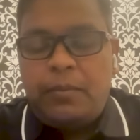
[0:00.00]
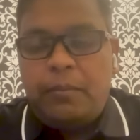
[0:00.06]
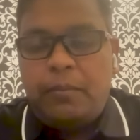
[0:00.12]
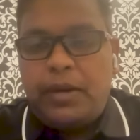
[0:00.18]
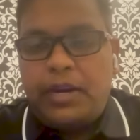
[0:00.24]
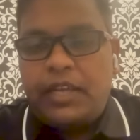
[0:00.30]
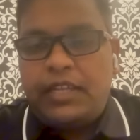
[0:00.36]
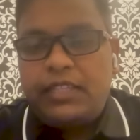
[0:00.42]

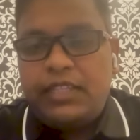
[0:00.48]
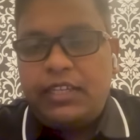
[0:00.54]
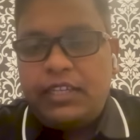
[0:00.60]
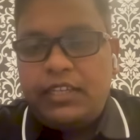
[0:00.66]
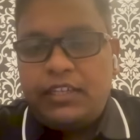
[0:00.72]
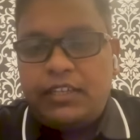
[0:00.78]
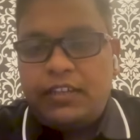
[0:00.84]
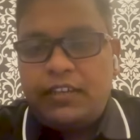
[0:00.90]
But I
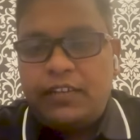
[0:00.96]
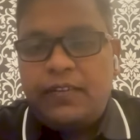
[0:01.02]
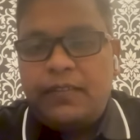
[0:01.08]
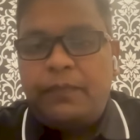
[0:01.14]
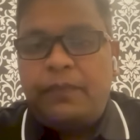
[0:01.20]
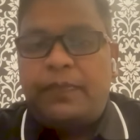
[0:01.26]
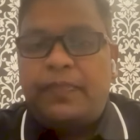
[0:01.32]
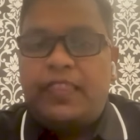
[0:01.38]
think
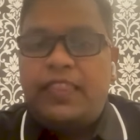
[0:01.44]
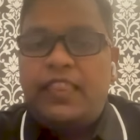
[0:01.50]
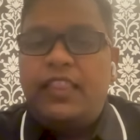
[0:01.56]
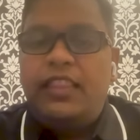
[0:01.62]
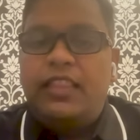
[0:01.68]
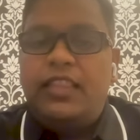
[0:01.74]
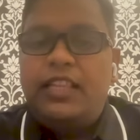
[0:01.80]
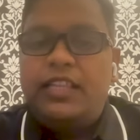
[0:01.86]

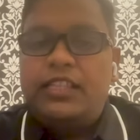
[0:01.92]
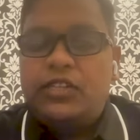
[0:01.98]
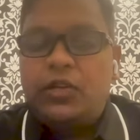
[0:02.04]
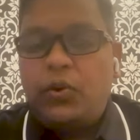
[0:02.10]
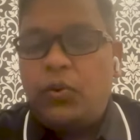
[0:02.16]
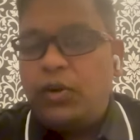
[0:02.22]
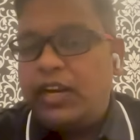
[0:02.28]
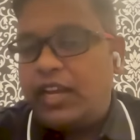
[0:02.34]
this
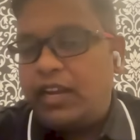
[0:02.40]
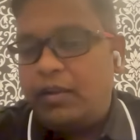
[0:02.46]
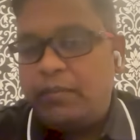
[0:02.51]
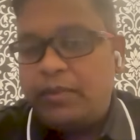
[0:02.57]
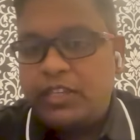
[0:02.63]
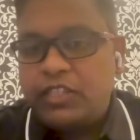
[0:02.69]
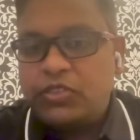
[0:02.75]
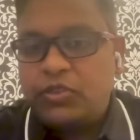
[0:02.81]
whole
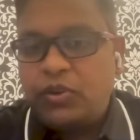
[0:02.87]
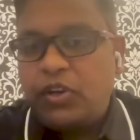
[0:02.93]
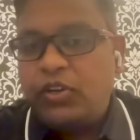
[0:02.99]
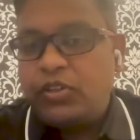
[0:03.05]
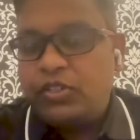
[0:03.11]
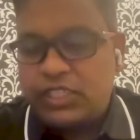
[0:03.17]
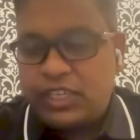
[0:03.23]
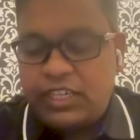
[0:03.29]
dynamic is
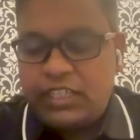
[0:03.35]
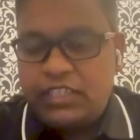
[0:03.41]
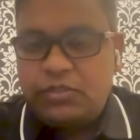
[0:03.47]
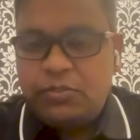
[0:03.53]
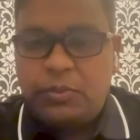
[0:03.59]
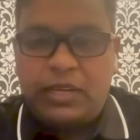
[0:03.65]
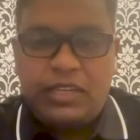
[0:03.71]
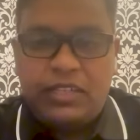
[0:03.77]
going to
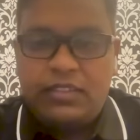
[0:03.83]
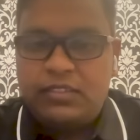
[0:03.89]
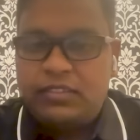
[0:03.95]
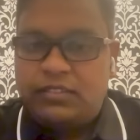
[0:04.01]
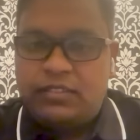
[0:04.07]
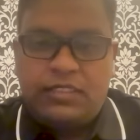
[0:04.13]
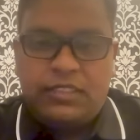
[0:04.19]
change when